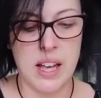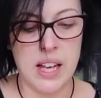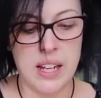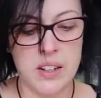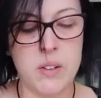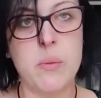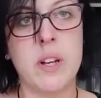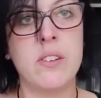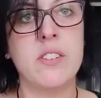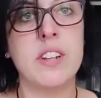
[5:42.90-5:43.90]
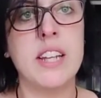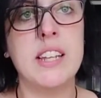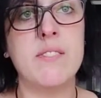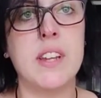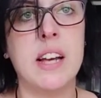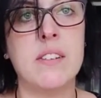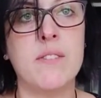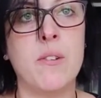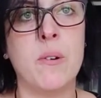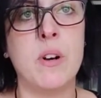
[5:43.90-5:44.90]
and we're going to leave
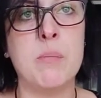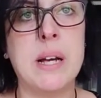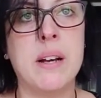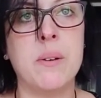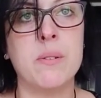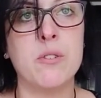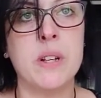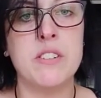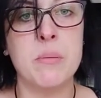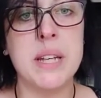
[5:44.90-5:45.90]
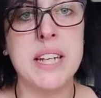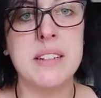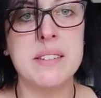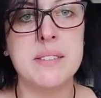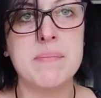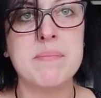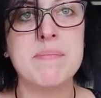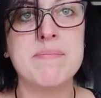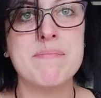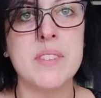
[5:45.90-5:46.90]
that for about 20 minutes.
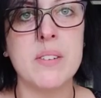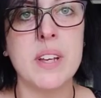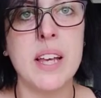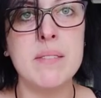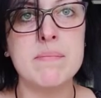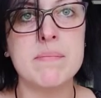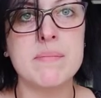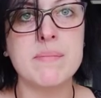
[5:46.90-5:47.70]
Okay.